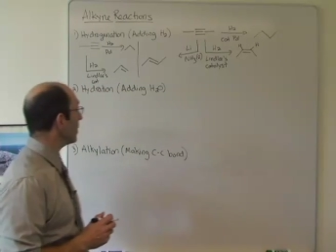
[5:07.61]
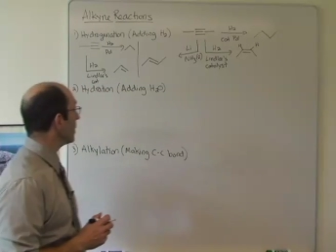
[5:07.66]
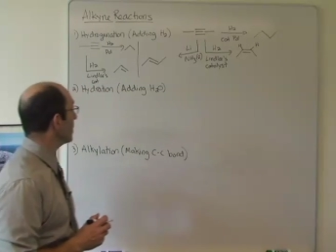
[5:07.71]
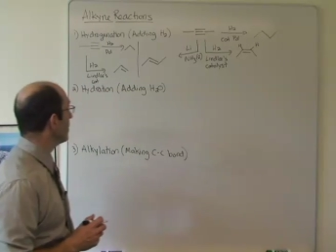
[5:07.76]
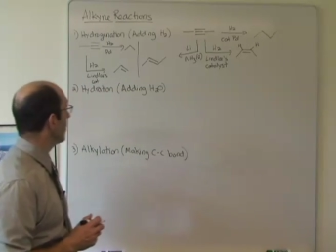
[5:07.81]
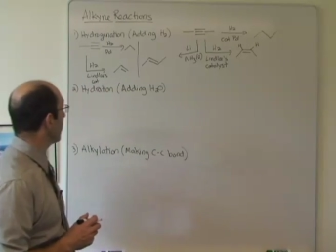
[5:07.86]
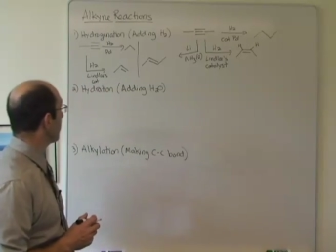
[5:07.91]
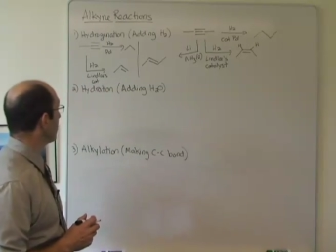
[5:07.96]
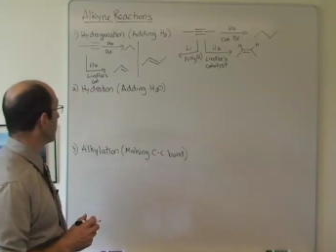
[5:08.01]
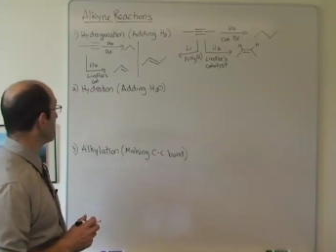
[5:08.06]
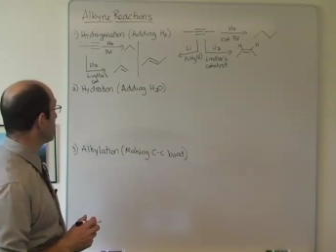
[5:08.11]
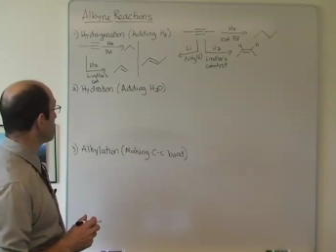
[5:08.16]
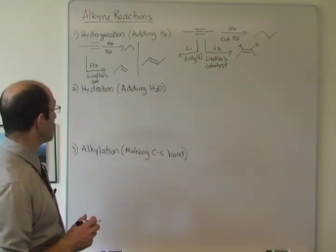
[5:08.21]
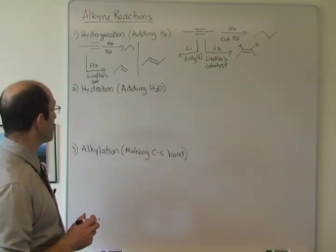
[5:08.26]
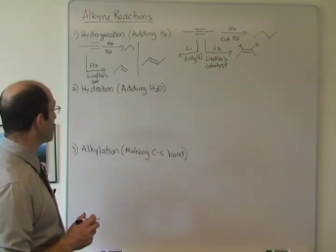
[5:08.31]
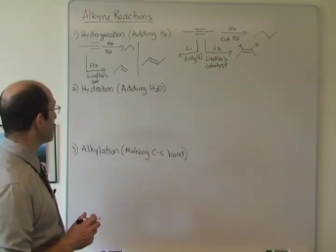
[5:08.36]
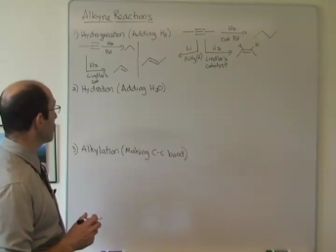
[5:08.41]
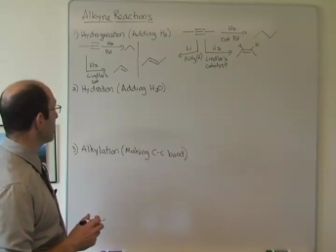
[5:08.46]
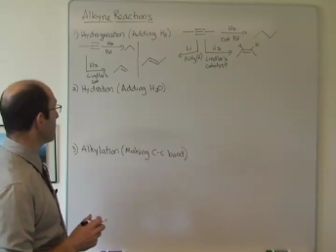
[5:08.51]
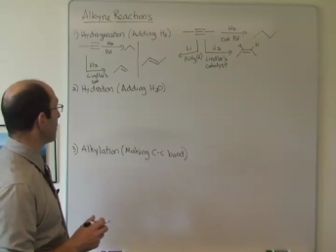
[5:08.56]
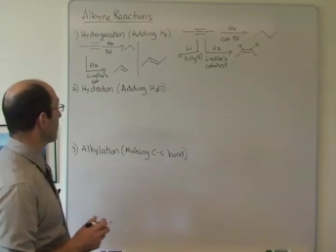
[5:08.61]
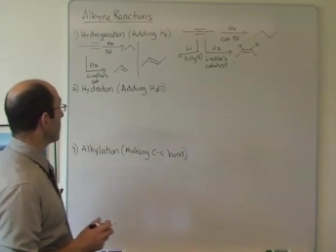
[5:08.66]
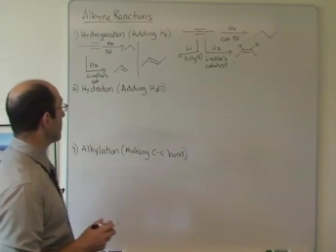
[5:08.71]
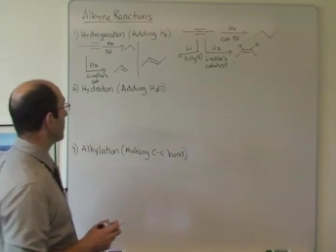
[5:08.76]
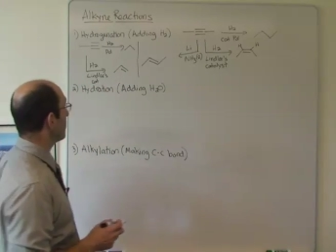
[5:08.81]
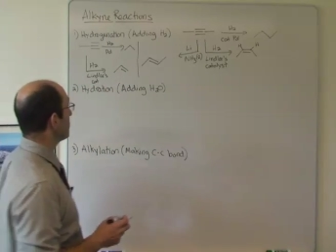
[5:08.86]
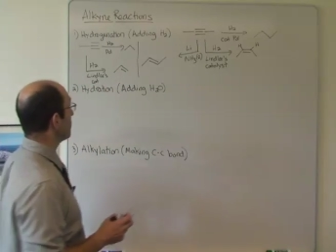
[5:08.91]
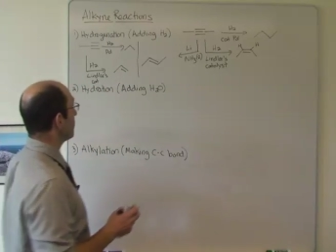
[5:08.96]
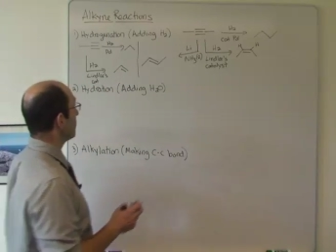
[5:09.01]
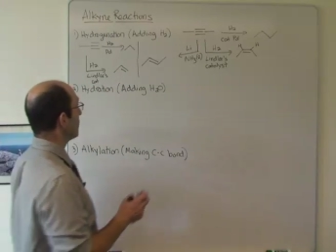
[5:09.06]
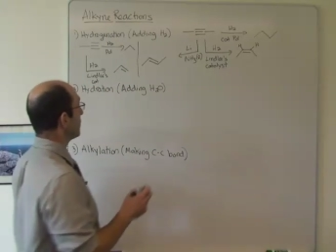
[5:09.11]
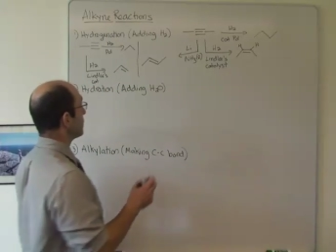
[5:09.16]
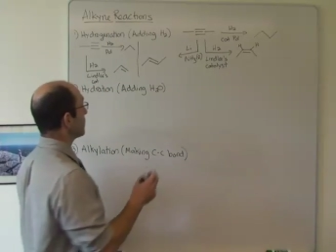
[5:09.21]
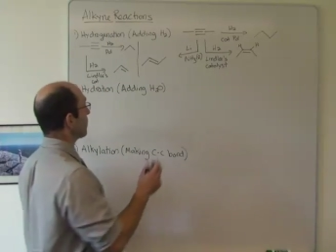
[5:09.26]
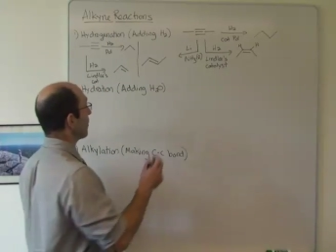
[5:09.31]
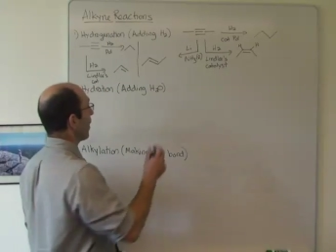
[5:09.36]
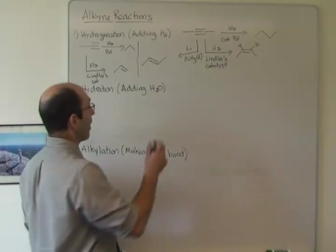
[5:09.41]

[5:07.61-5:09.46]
Now the interesting thing about doing this for